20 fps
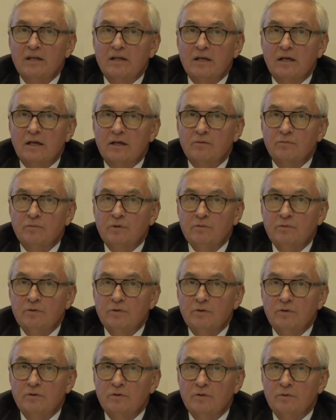And we were
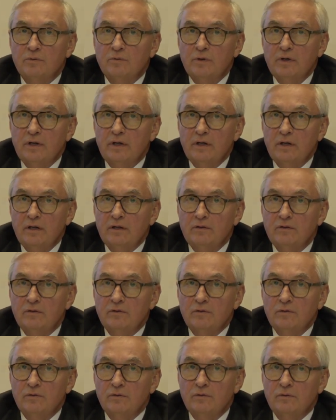on the way
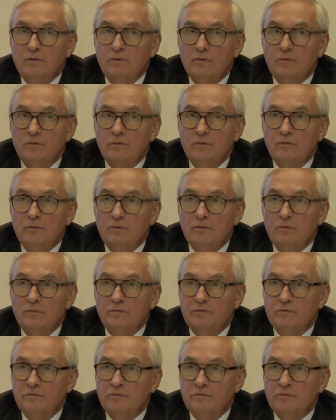to